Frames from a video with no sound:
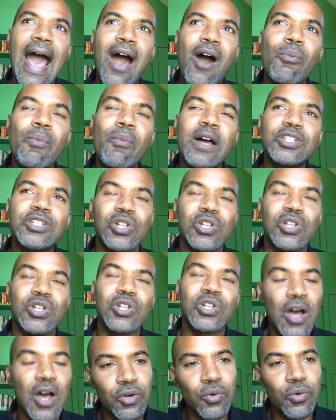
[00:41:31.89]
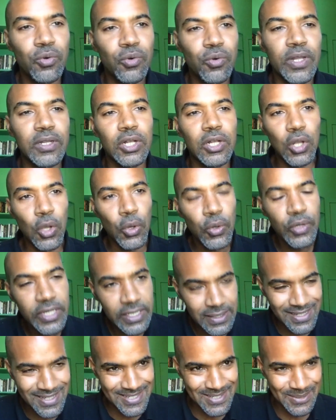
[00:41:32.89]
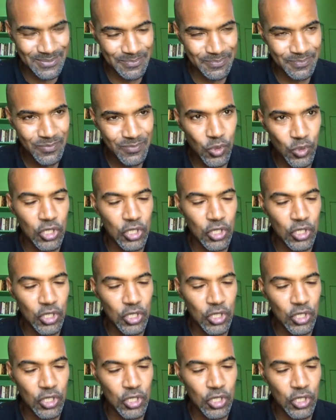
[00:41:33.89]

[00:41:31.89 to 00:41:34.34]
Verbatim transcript: how much longer will colonialism